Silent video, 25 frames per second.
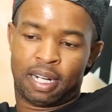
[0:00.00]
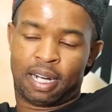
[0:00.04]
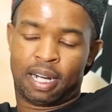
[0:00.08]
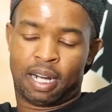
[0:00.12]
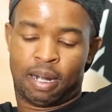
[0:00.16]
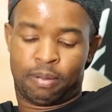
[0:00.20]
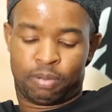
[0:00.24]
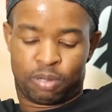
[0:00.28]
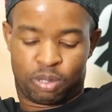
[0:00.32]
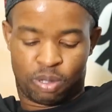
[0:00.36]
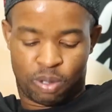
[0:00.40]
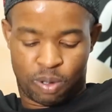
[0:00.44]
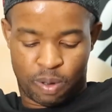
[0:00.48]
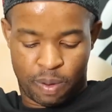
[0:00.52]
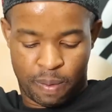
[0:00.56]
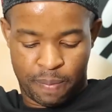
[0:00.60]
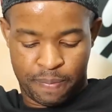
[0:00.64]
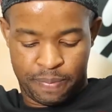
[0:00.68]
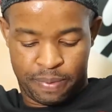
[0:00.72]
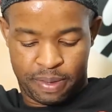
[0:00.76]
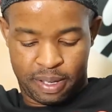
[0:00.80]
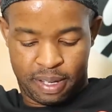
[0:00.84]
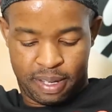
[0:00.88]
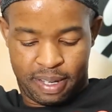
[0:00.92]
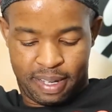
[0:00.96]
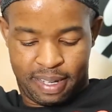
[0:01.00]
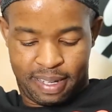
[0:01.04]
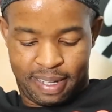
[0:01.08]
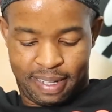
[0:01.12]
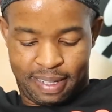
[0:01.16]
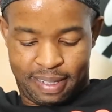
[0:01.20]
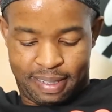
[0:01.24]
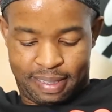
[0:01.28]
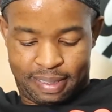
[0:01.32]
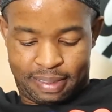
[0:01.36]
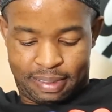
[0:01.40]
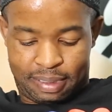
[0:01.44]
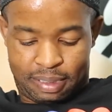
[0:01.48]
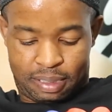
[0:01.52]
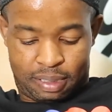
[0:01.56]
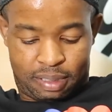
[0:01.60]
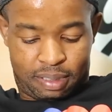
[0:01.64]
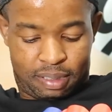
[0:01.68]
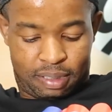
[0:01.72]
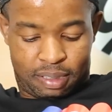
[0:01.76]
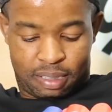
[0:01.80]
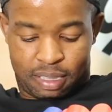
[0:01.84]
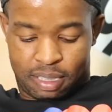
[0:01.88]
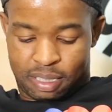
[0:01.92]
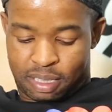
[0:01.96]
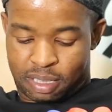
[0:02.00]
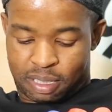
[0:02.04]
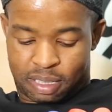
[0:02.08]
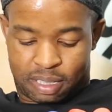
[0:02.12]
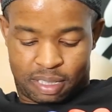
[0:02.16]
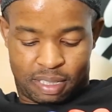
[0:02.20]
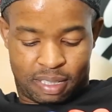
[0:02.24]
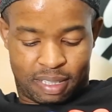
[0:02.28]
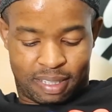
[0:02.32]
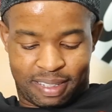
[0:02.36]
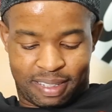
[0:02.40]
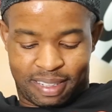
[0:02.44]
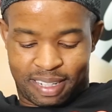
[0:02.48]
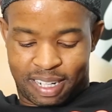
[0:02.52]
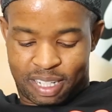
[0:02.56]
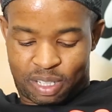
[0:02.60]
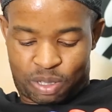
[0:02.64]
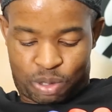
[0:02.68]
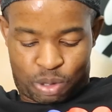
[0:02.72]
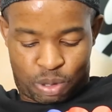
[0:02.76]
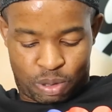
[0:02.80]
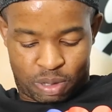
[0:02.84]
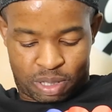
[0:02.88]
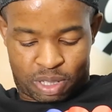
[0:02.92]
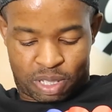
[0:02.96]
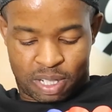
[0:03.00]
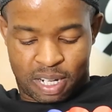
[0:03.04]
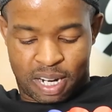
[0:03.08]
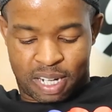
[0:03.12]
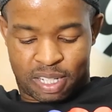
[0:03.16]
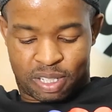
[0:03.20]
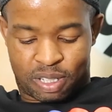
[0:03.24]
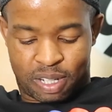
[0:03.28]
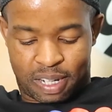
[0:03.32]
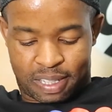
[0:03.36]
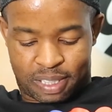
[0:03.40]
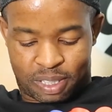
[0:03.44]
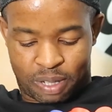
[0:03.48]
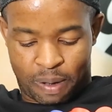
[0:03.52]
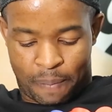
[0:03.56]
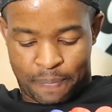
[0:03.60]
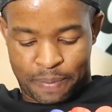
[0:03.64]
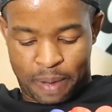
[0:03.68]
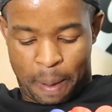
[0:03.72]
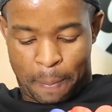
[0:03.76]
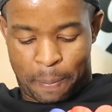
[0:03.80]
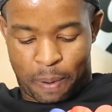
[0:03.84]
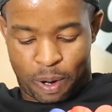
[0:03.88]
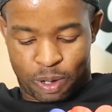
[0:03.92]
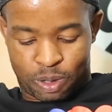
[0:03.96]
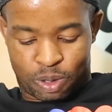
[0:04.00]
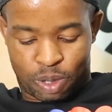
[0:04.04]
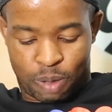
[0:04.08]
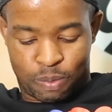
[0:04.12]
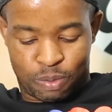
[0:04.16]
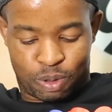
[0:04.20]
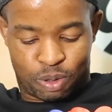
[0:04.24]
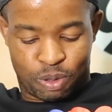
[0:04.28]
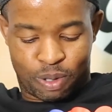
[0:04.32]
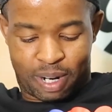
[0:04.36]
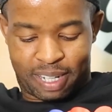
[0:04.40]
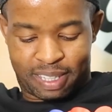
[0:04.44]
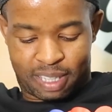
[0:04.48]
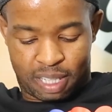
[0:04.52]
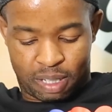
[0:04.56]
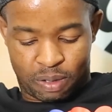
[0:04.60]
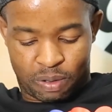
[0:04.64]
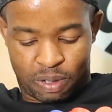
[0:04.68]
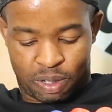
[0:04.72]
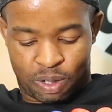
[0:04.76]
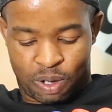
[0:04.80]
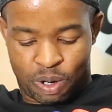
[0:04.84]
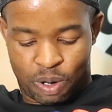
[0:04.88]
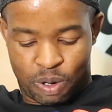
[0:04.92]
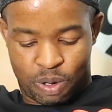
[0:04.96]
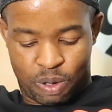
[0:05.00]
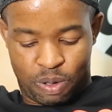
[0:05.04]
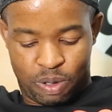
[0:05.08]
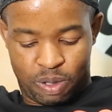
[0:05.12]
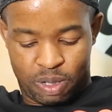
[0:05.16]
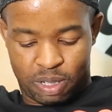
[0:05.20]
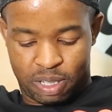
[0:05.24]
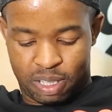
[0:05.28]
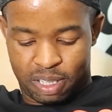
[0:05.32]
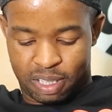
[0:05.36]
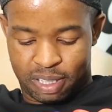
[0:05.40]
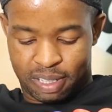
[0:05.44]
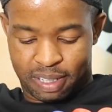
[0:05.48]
the club. So it's the bottom 2, I think, would go.